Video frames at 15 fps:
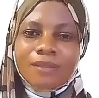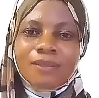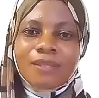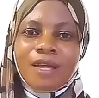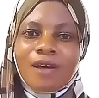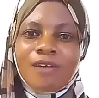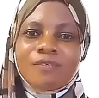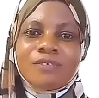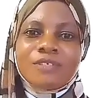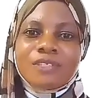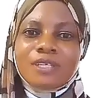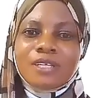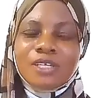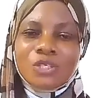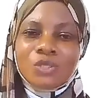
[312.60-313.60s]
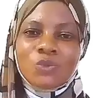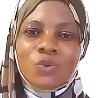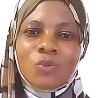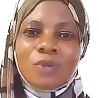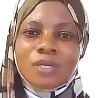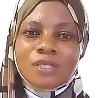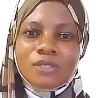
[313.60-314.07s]
loves his
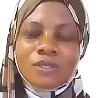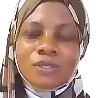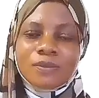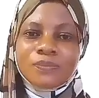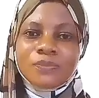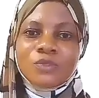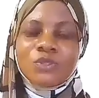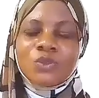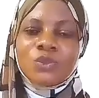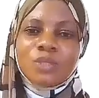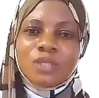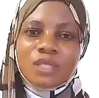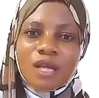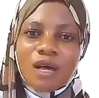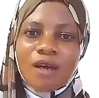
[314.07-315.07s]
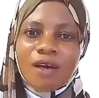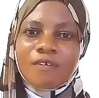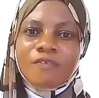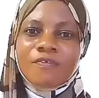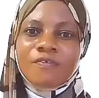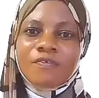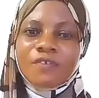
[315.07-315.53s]
woman to
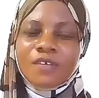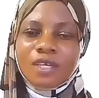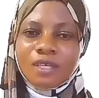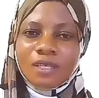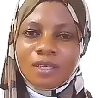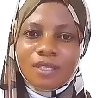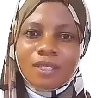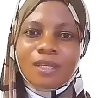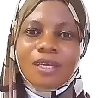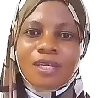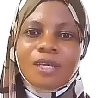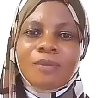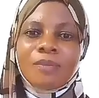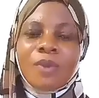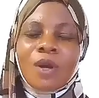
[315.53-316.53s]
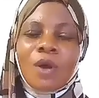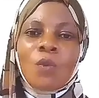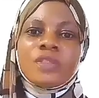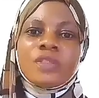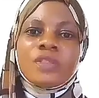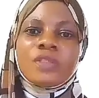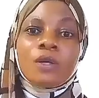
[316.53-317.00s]
love him
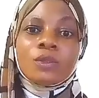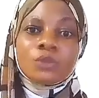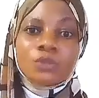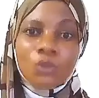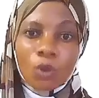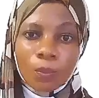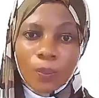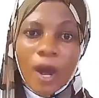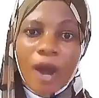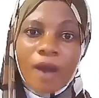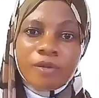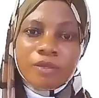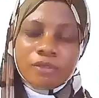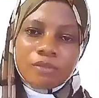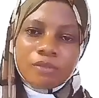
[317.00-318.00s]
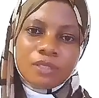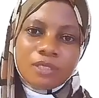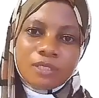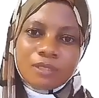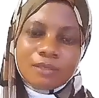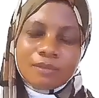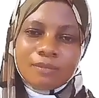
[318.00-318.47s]
without
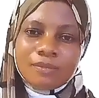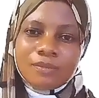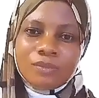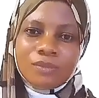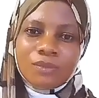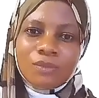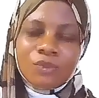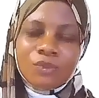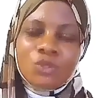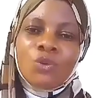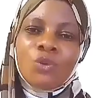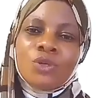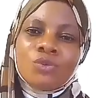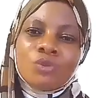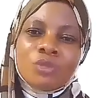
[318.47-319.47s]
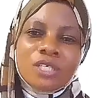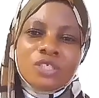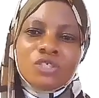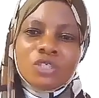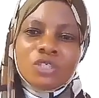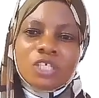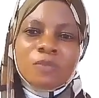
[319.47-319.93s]
comparisons. You know,
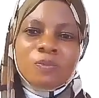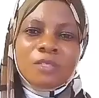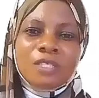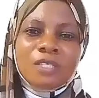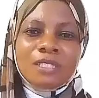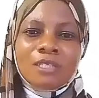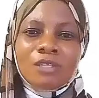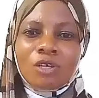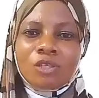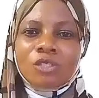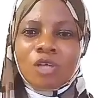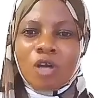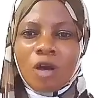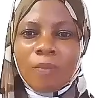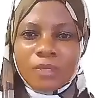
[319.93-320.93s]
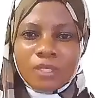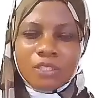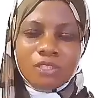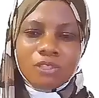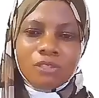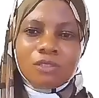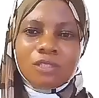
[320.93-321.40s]
relationships, these are not
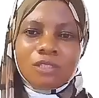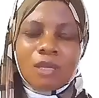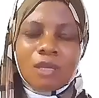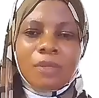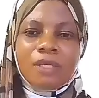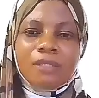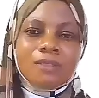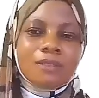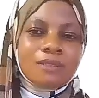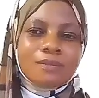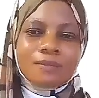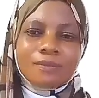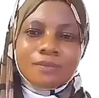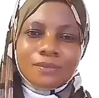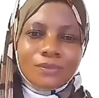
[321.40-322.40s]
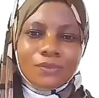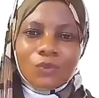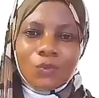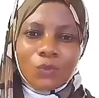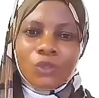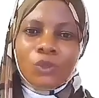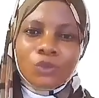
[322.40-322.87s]
competitions. I mean,
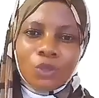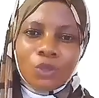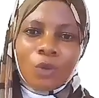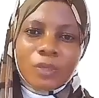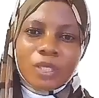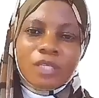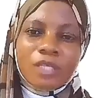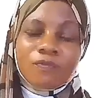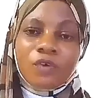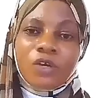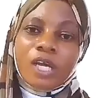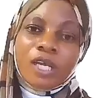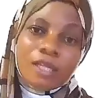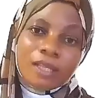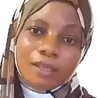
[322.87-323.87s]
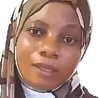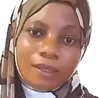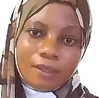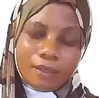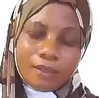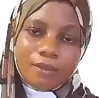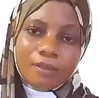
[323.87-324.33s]
we're not competing for
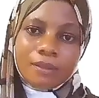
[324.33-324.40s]
anything.